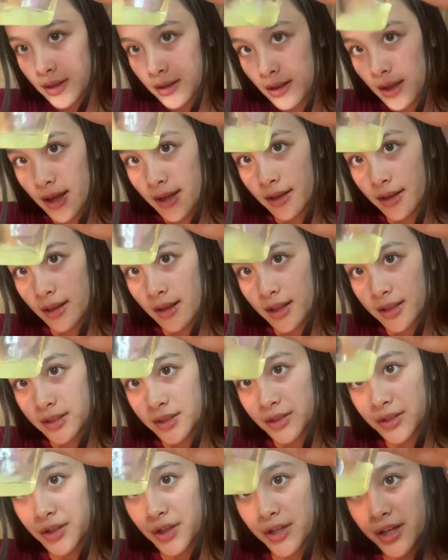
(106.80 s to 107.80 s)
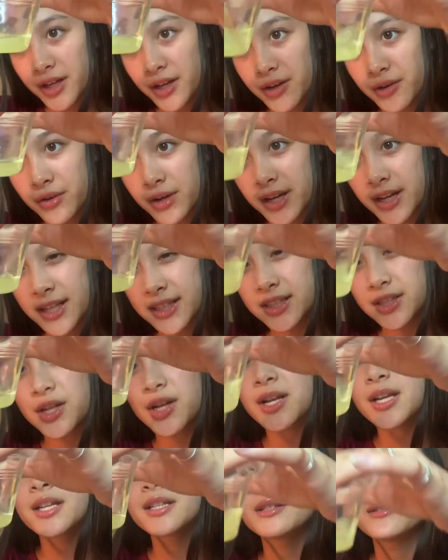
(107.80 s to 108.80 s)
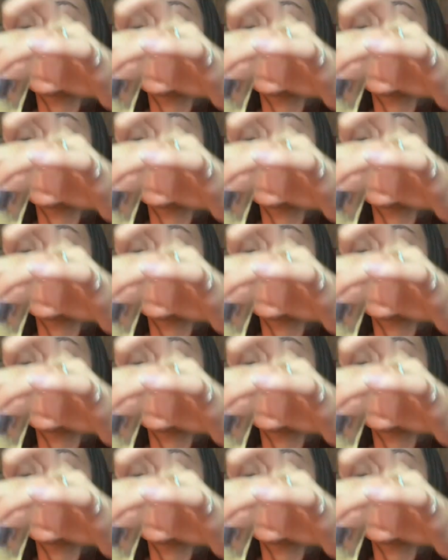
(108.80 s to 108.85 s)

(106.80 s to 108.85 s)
like. It's turning green. It's turning into